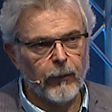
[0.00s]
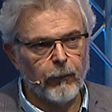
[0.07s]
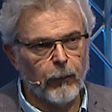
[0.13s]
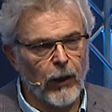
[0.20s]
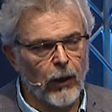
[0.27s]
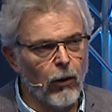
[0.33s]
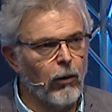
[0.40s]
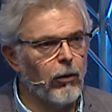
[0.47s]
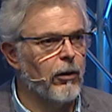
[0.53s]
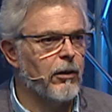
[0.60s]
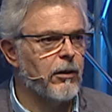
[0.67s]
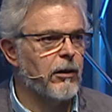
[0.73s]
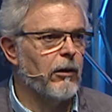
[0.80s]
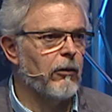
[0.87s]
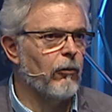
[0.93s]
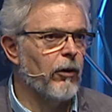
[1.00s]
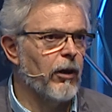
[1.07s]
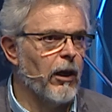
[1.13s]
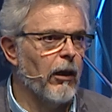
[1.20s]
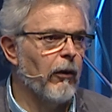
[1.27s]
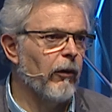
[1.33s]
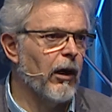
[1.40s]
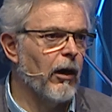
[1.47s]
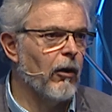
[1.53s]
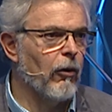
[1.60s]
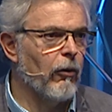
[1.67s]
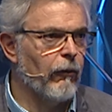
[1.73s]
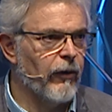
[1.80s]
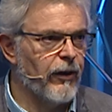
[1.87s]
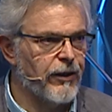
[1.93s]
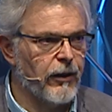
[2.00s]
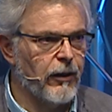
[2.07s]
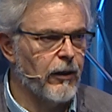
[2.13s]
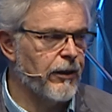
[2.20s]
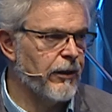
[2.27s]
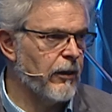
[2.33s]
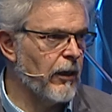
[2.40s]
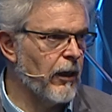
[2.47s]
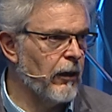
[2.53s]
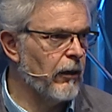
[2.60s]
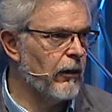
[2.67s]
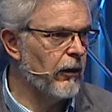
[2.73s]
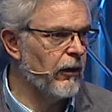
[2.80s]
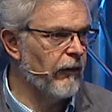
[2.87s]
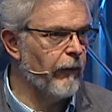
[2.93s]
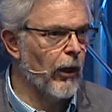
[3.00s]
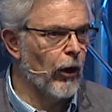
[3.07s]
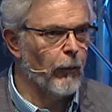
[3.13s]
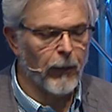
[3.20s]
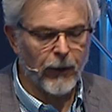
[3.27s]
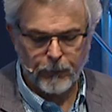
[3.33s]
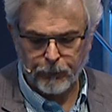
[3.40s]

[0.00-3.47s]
belongs to the area of research and development.